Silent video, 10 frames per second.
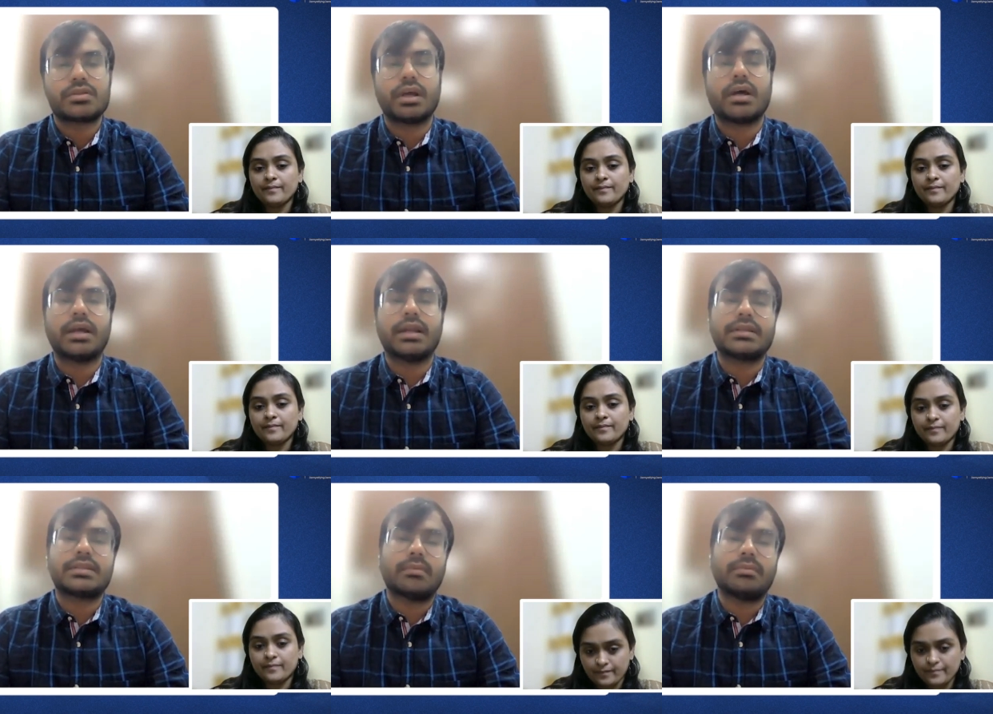Speaker 1: So yeah,
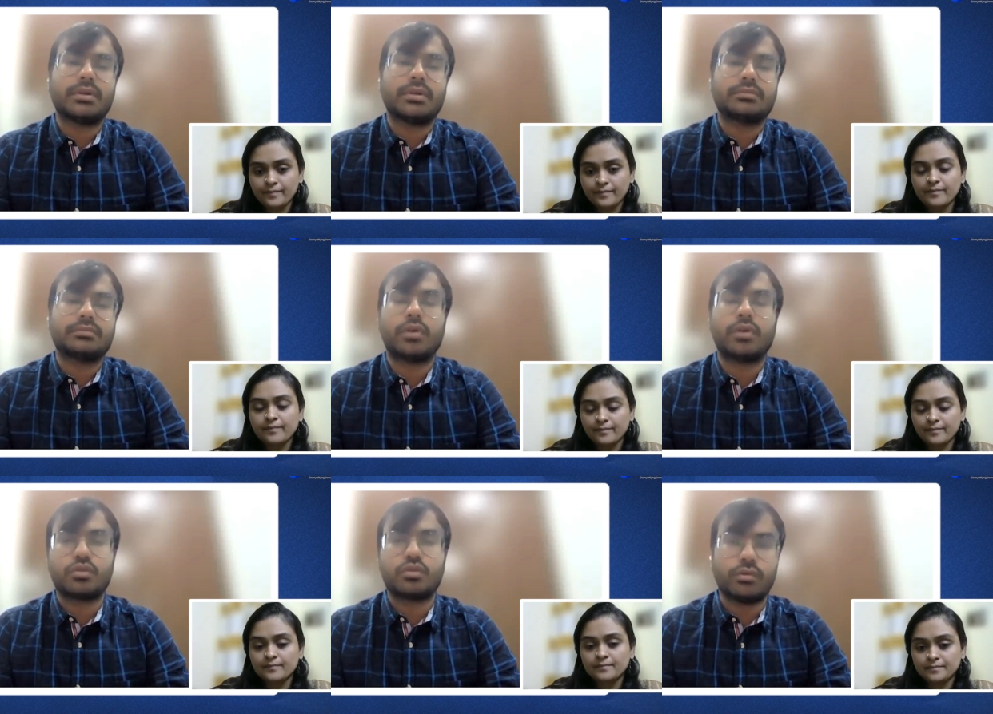I did some hmm. uh,
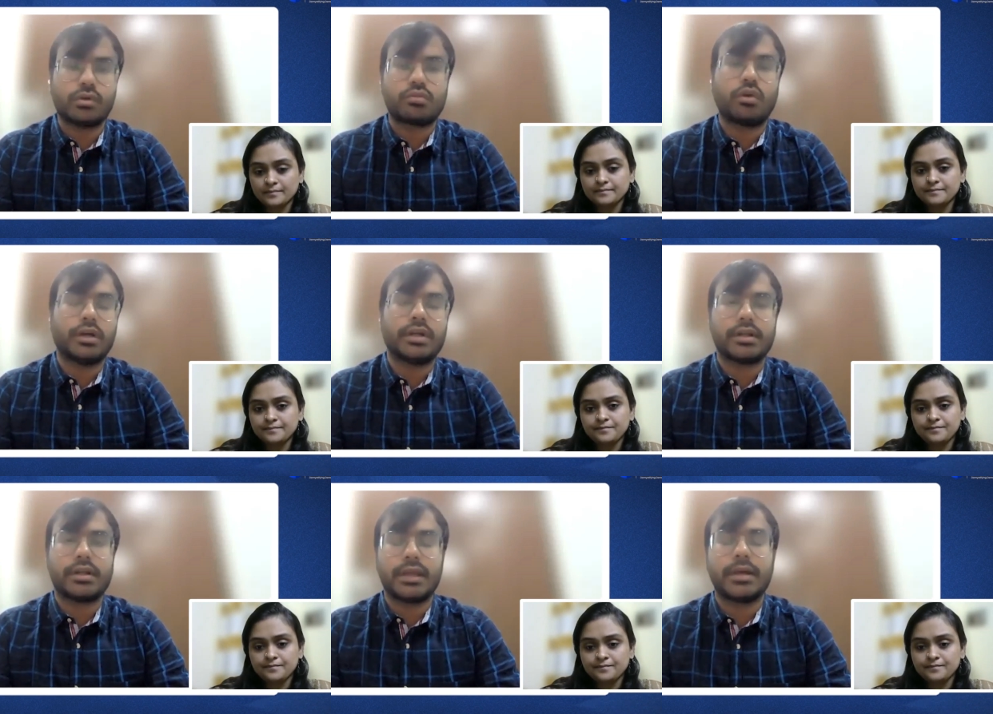virtual US
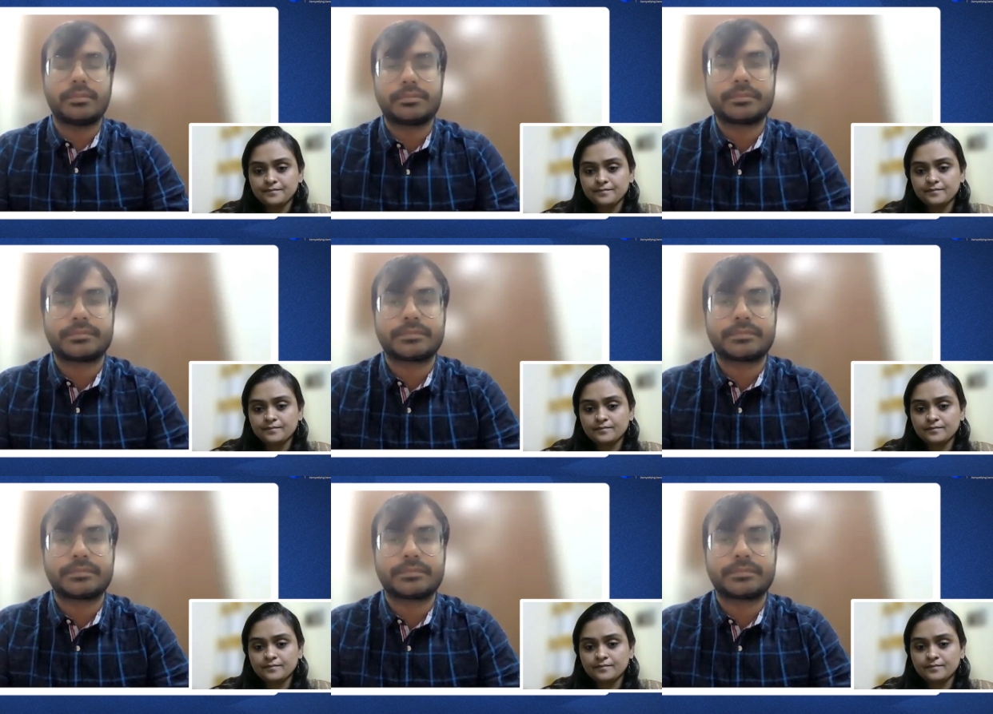volunteering. Yeah.